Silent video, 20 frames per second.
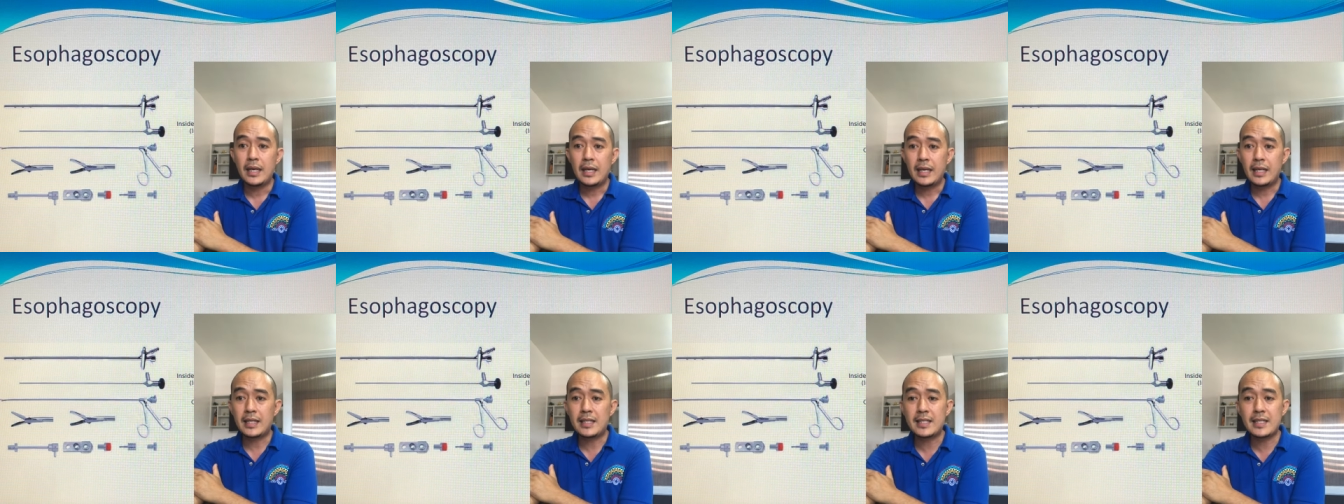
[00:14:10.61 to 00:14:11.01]

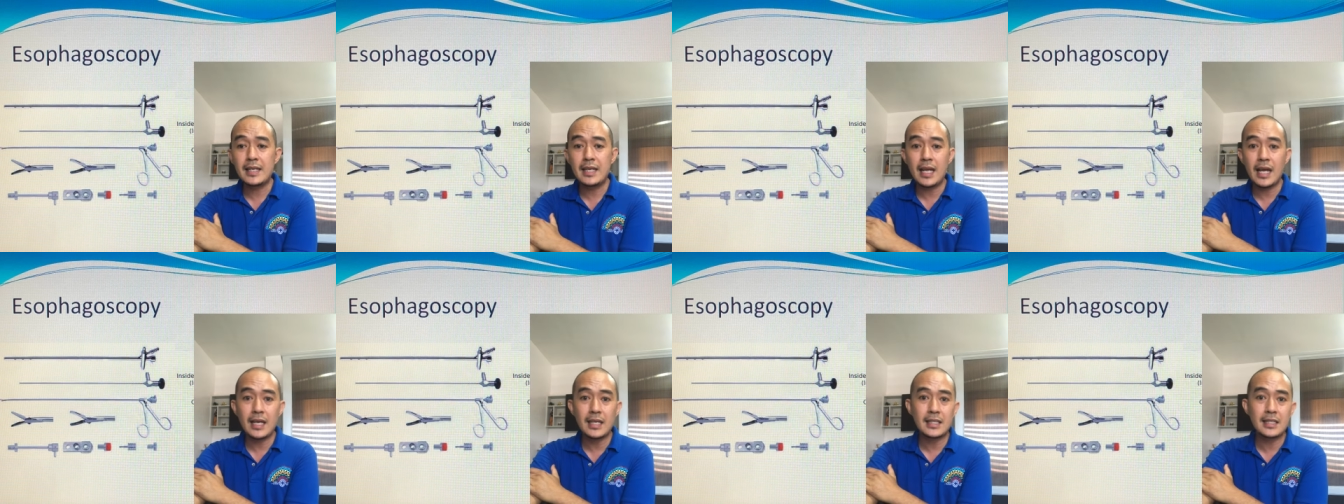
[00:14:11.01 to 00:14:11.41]
It's
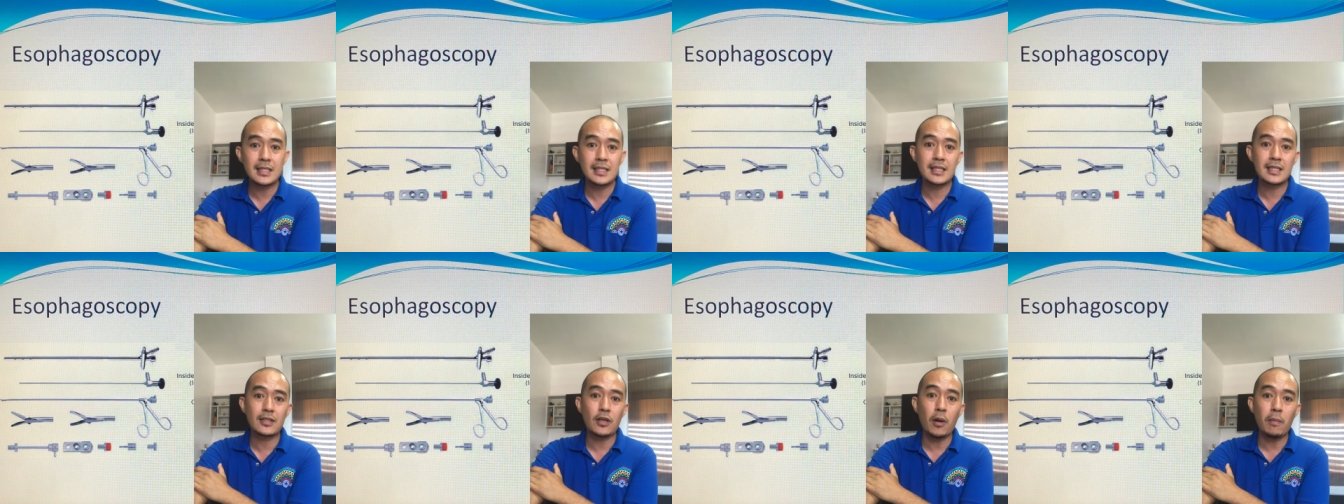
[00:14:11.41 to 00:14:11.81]

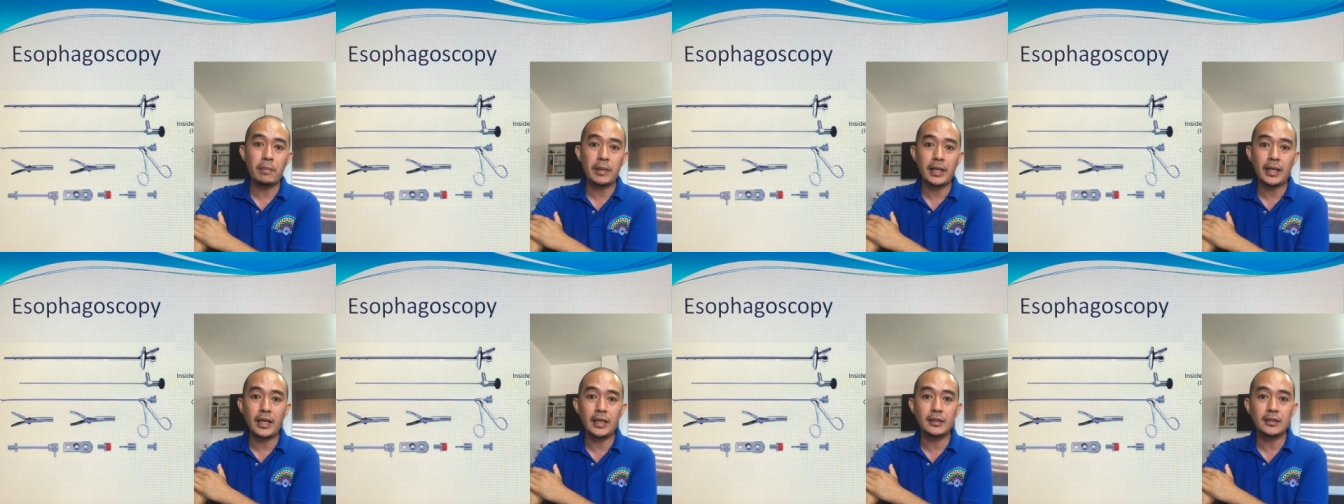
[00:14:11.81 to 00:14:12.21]
less
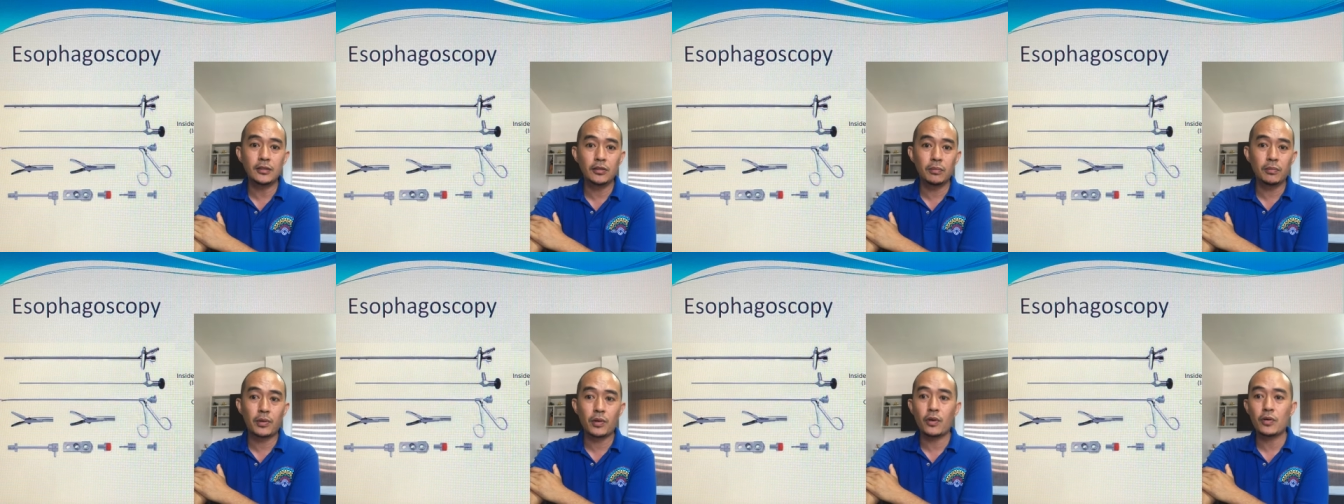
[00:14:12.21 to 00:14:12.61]
complicated to
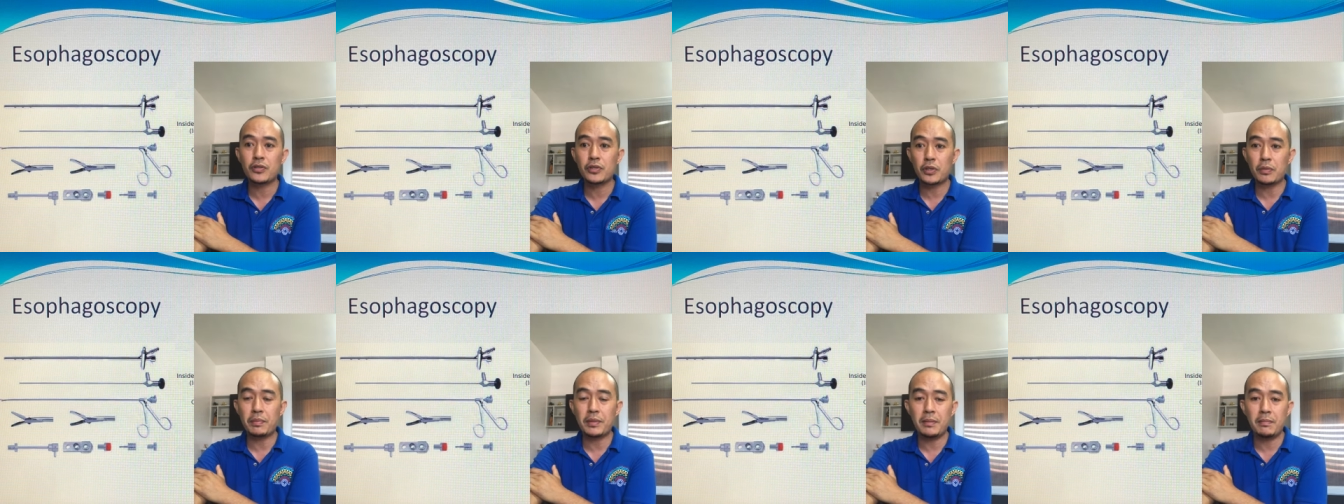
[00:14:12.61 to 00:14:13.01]

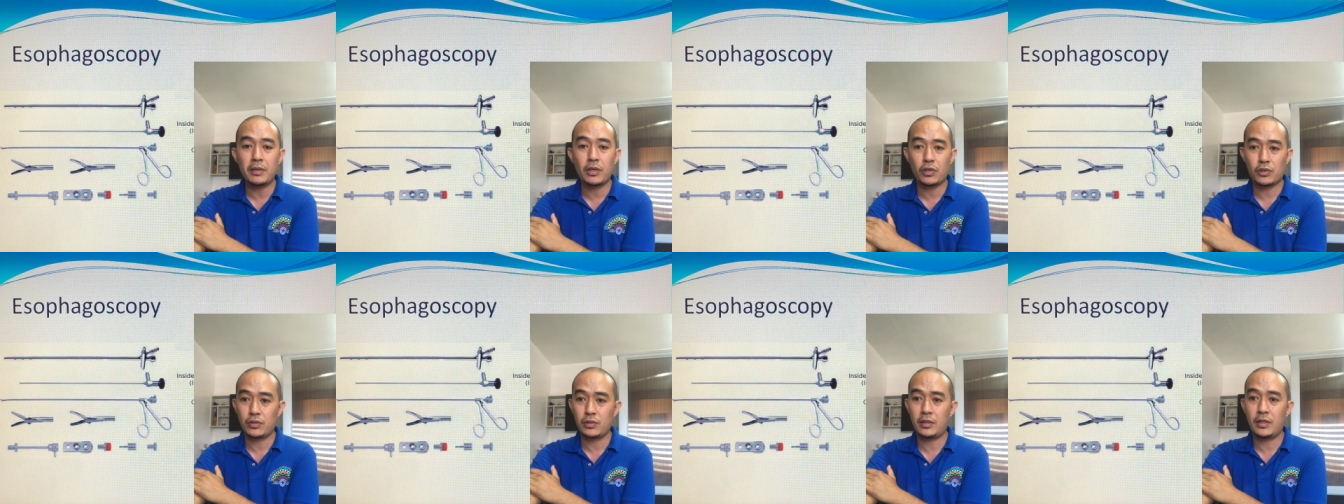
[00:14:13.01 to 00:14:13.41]
bronchoscopy
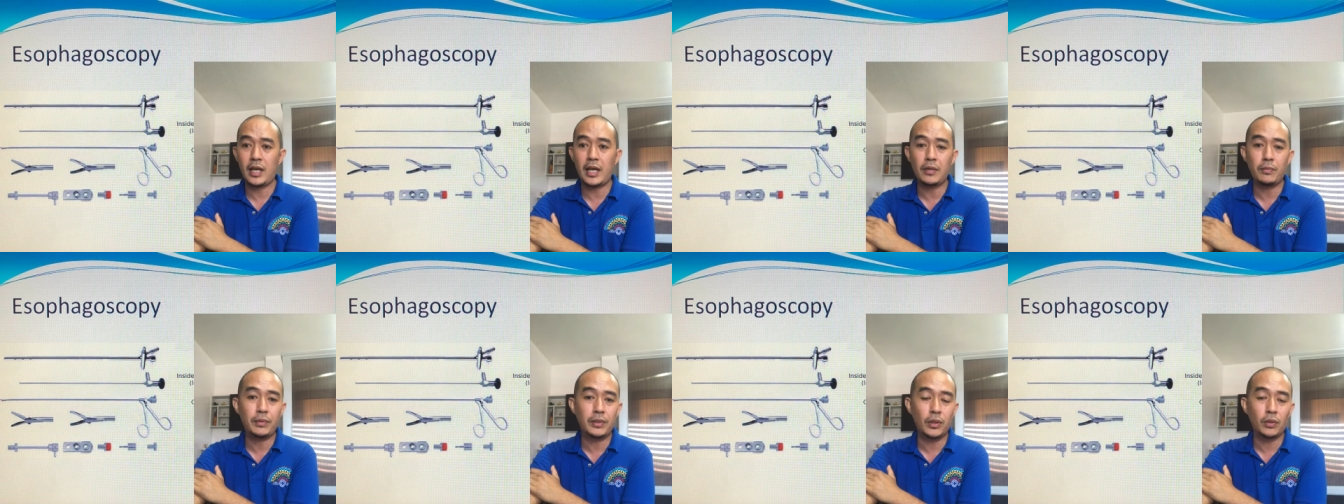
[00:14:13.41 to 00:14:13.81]
because
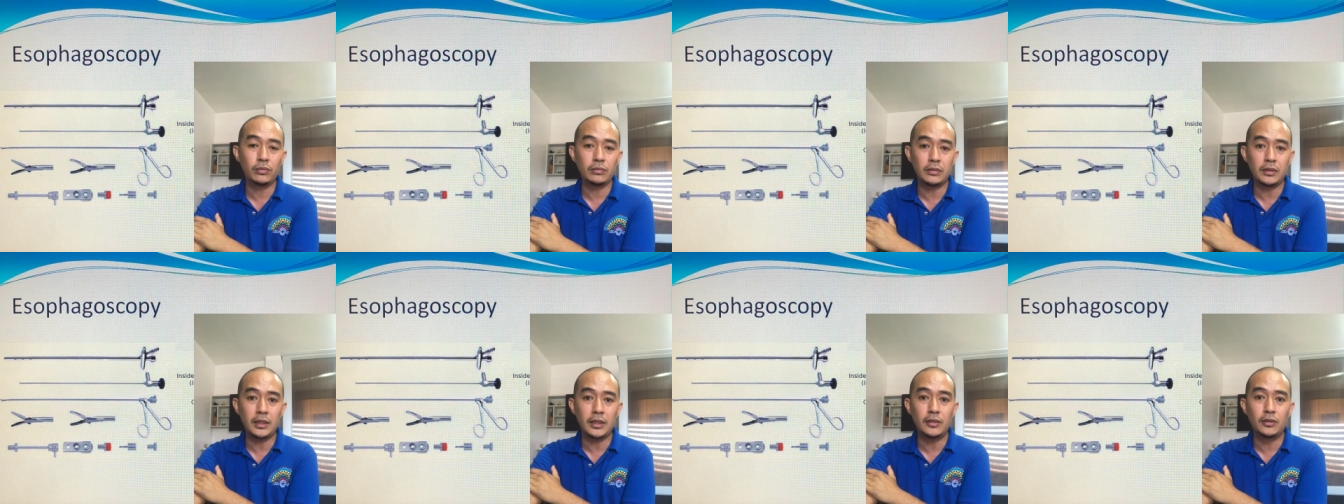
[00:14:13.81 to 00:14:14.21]
then we don't
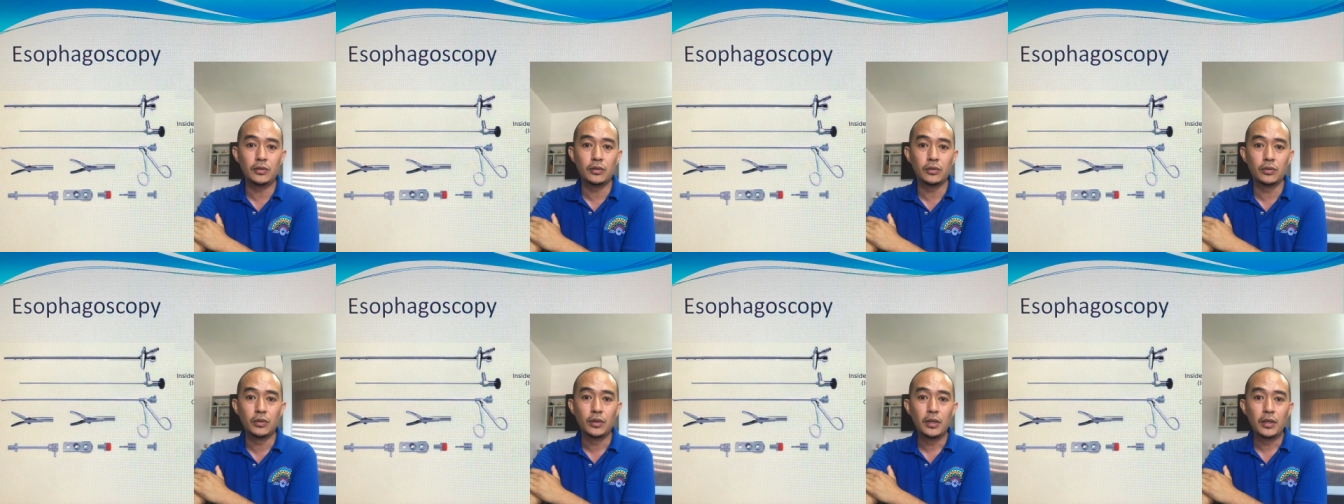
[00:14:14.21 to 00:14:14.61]
need to